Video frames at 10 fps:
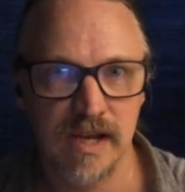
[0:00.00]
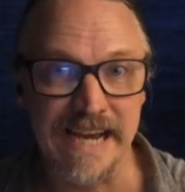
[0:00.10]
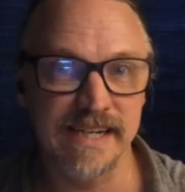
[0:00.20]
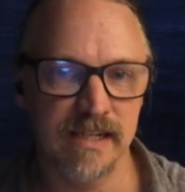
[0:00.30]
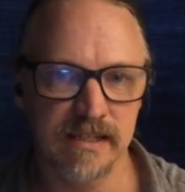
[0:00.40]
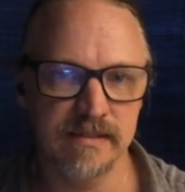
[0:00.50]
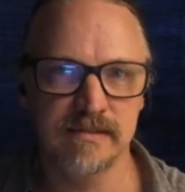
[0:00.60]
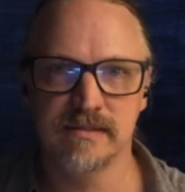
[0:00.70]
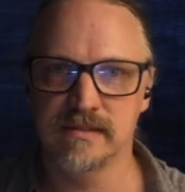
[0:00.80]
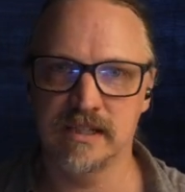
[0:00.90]
editing
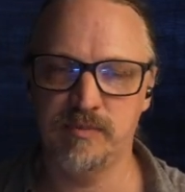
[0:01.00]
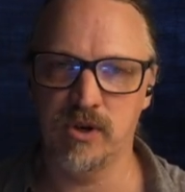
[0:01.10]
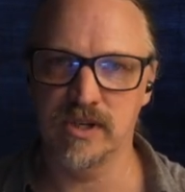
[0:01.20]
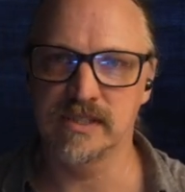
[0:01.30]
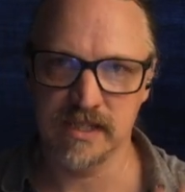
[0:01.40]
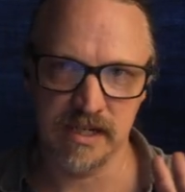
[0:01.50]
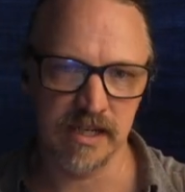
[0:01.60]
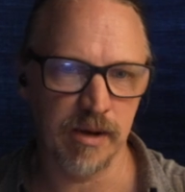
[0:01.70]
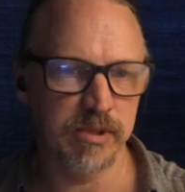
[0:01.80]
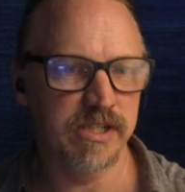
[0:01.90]
experience in a
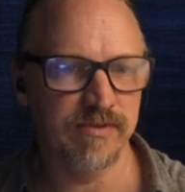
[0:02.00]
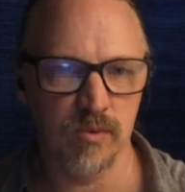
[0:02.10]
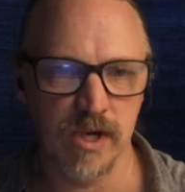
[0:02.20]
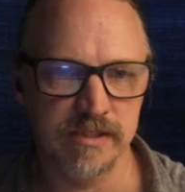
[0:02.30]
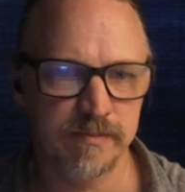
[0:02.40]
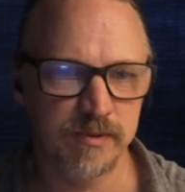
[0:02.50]
couple of different ways.